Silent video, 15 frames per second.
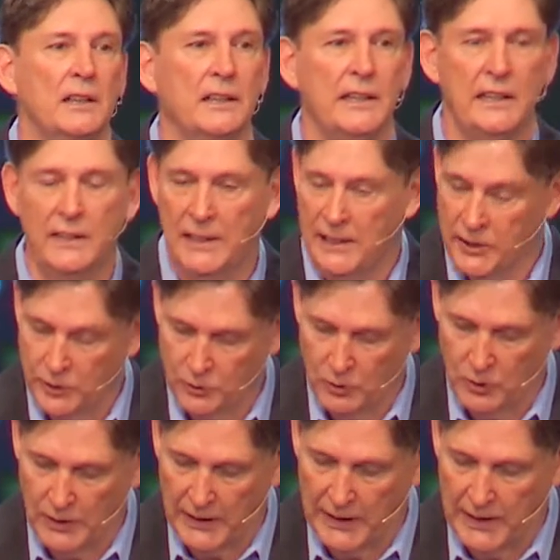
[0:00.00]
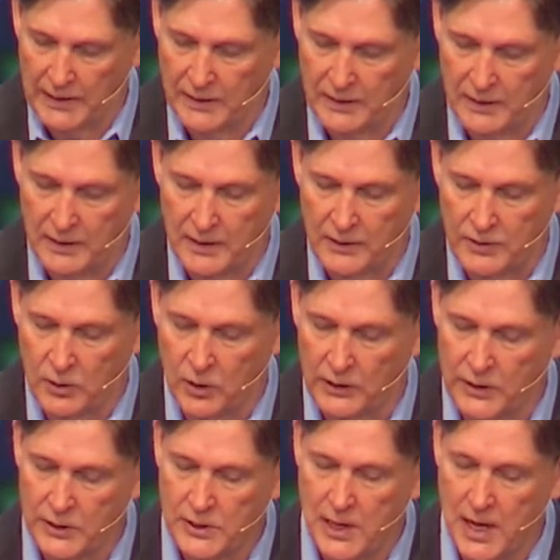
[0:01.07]
in Israel and during
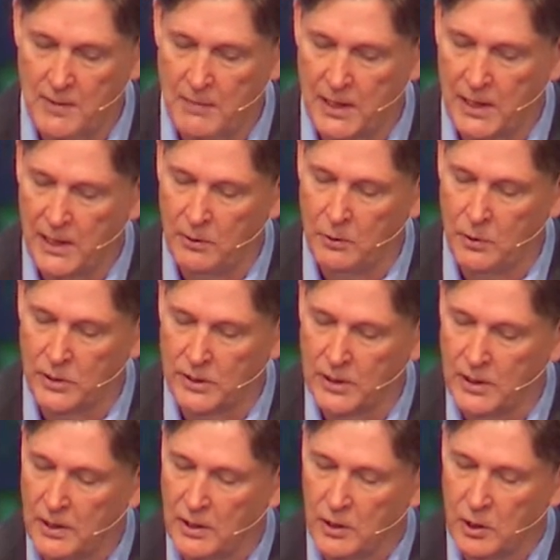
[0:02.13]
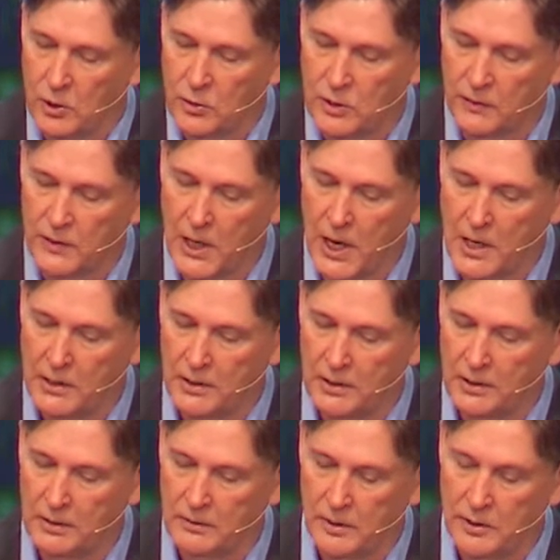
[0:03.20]
this time that he was used of God
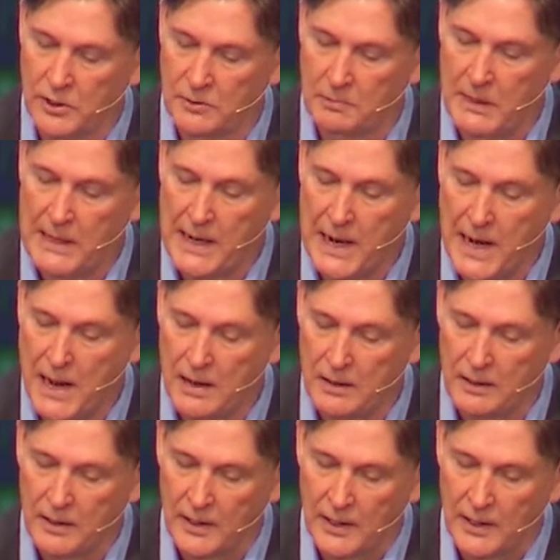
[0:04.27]
to speak out.